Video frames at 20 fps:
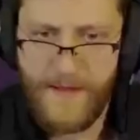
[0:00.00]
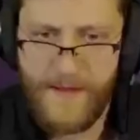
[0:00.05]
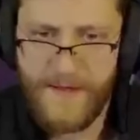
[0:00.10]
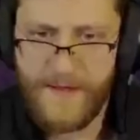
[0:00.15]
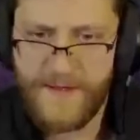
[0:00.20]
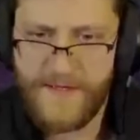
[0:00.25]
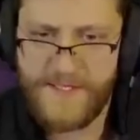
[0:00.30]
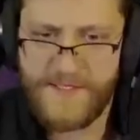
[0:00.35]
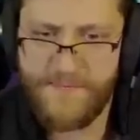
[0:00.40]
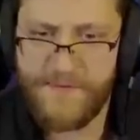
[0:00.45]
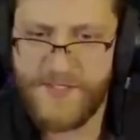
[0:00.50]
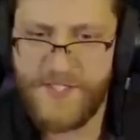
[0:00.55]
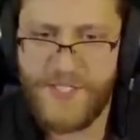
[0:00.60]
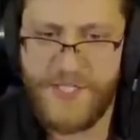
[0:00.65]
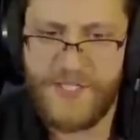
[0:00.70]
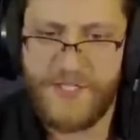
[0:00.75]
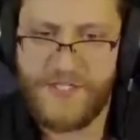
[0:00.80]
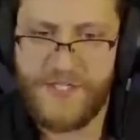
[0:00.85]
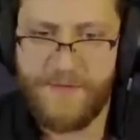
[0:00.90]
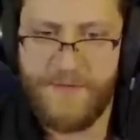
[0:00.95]
This
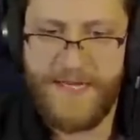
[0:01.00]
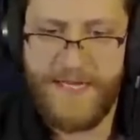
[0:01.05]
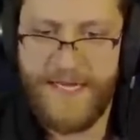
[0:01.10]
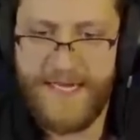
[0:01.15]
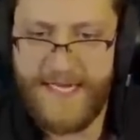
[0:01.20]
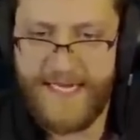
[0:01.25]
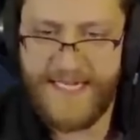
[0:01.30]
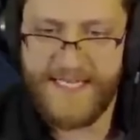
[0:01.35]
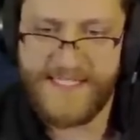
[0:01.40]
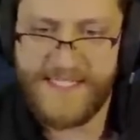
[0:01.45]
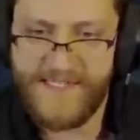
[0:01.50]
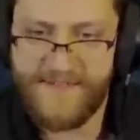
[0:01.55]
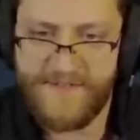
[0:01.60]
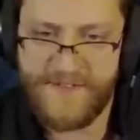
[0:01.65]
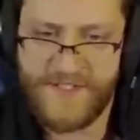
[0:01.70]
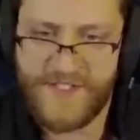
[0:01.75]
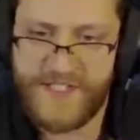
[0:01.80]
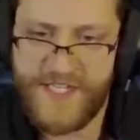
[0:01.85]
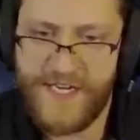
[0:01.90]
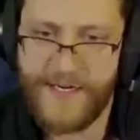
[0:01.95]
mission, to me, isn't
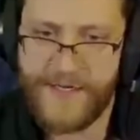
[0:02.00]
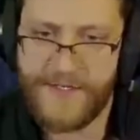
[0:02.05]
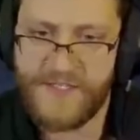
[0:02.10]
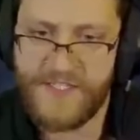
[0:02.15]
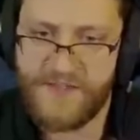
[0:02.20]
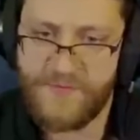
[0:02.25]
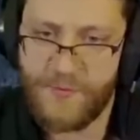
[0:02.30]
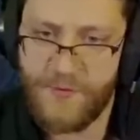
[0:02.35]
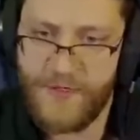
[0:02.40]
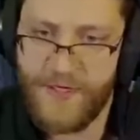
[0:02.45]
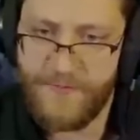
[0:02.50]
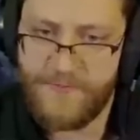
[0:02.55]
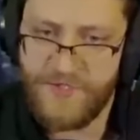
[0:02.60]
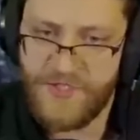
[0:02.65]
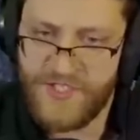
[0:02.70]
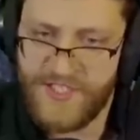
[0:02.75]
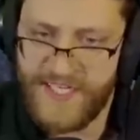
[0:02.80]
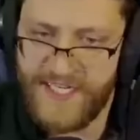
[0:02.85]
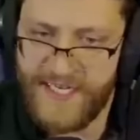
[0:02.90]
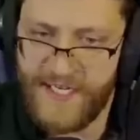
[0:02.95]
even scary at this point. I'm
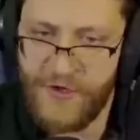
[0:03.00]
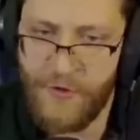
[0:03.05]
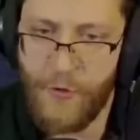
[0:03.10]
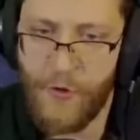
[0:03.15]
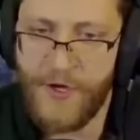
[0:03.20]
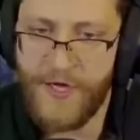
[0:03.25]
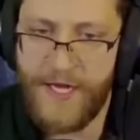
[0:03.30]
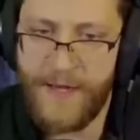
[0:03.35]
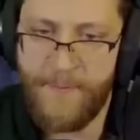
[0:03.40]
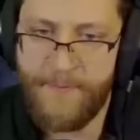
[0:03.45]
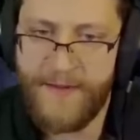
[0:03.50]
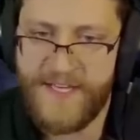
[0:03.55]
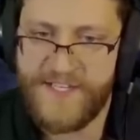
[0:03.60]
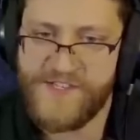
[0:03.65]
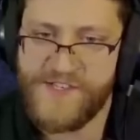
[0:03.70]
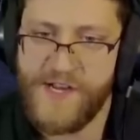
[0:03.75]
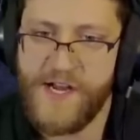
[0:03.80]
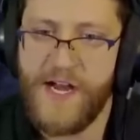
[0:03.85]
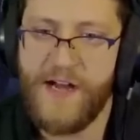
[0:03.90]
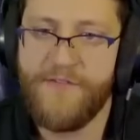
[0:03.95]
just getting annoyed and
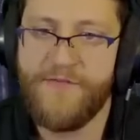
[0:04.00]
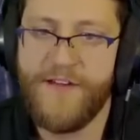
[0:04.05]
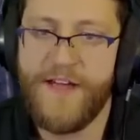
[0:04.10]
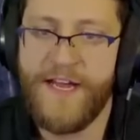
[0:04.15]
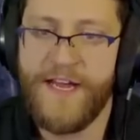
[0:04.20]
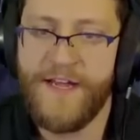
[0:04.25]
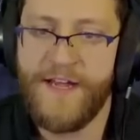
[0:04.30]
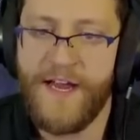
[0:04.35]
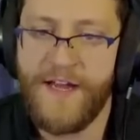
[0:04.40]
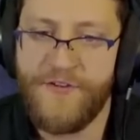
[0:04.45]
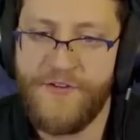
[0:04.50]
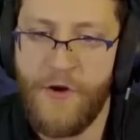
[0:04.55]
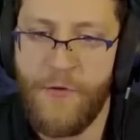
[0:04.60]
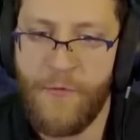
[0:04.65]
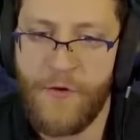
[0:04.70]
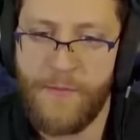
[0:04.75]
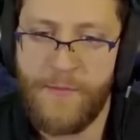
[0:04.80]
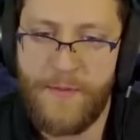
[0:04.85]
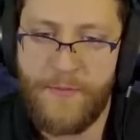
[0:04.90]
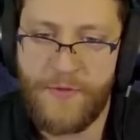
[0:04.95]
pissed off, and I don't
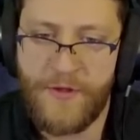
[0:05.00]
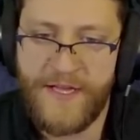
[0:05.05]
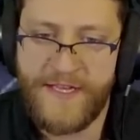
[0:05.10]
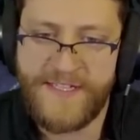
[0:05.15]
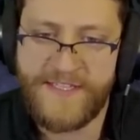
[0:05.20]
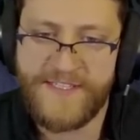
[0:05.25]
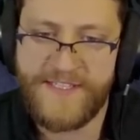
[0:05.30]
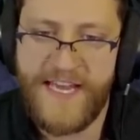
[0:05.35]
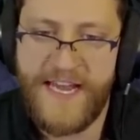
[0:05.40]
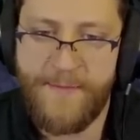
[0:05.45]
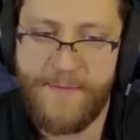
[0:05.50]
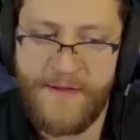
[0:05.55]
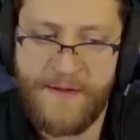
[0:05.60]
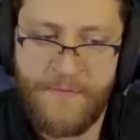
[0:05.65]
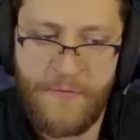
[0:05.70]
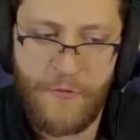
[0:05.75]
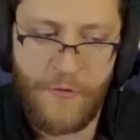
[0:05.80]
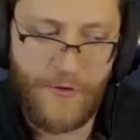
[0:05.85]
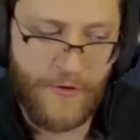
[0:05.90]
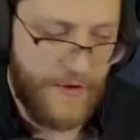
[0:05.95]
want to be playing this game
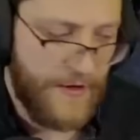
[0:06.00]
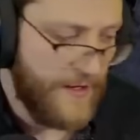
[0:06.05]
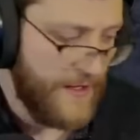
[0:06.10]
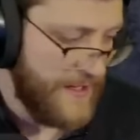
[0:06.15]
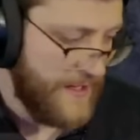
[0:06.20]
anymore.